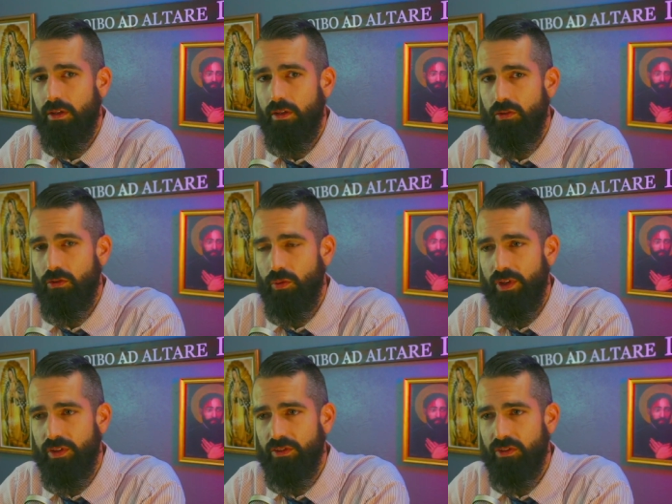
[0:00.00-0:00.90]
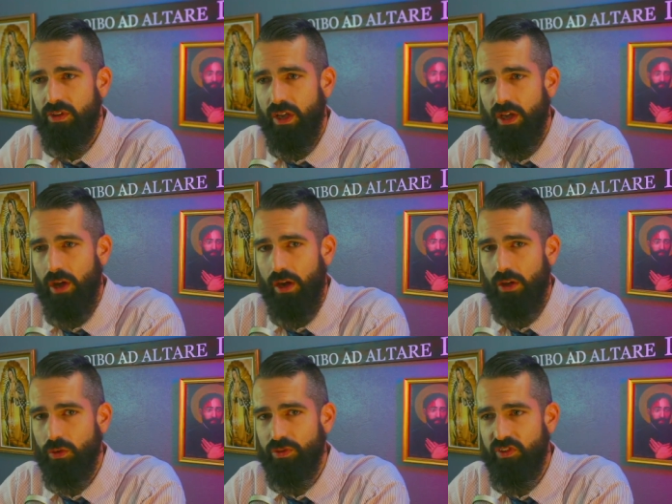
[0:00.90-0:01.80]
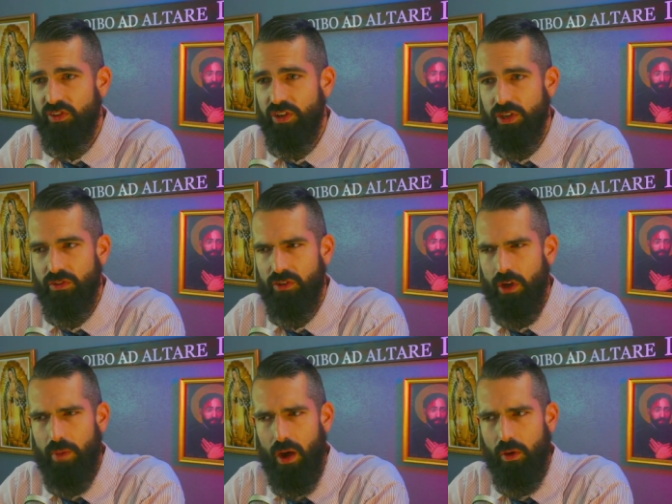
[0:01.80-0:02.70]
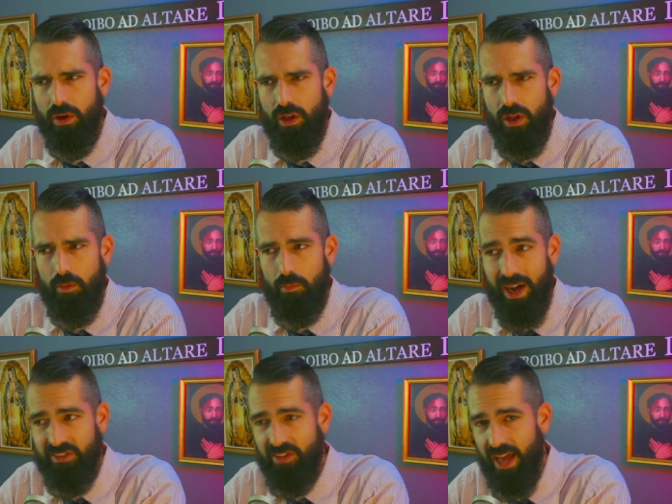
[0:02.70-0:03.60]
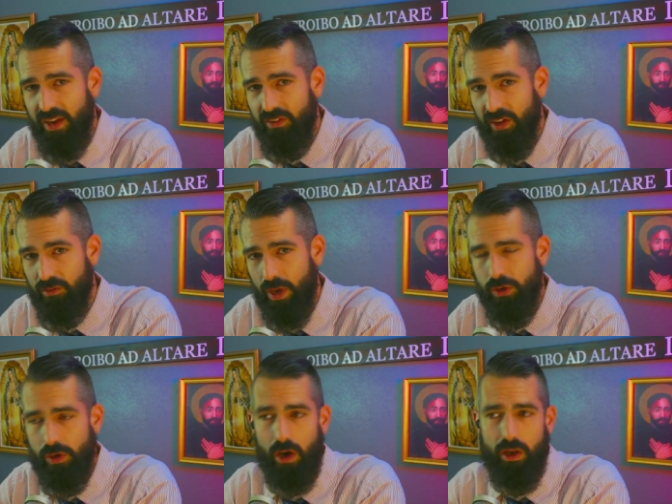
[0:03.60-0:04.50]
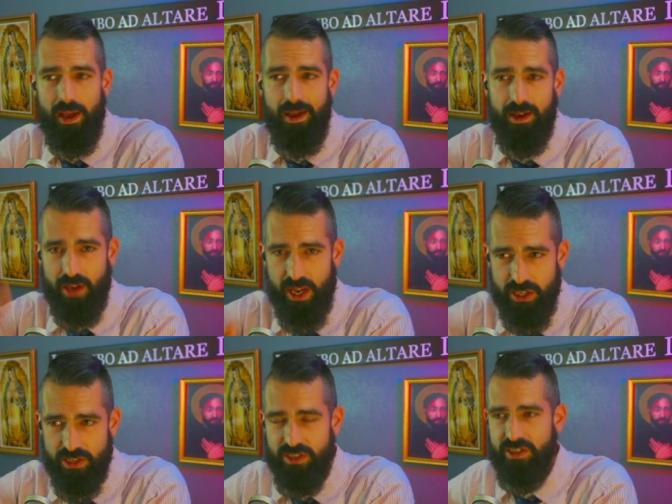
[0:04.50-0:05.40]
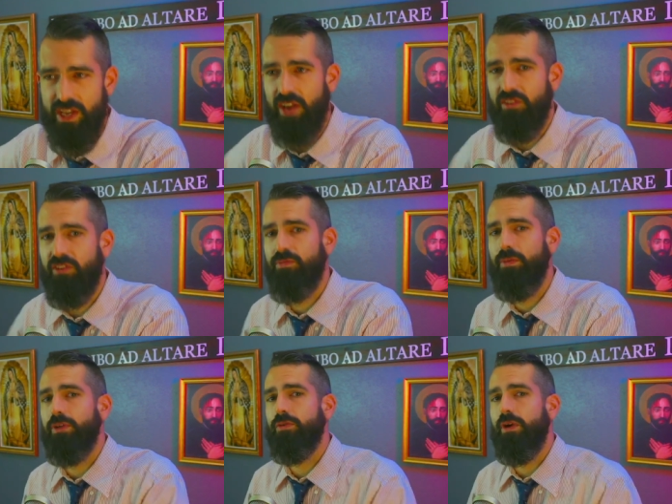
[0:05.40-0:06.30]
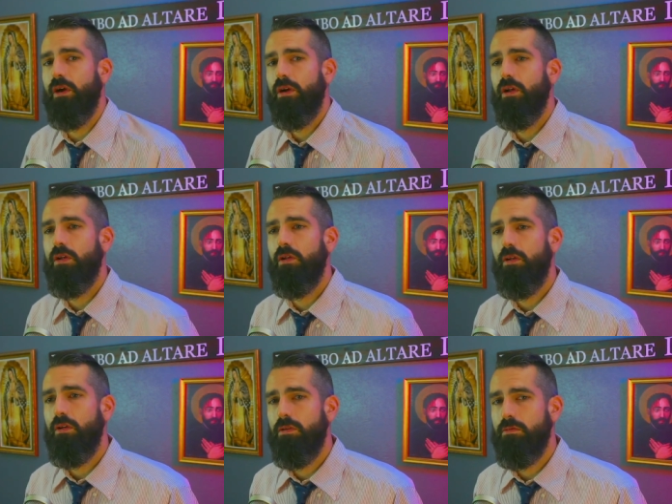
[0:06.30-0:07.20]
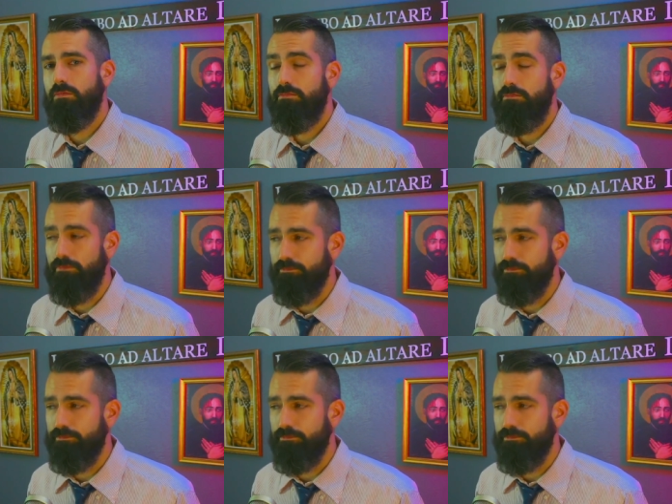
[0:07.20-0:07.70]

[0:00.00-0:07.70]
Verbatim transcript: to his canonical decisions about my status as patriarch, Ignatius's status as patriarch. Hmm.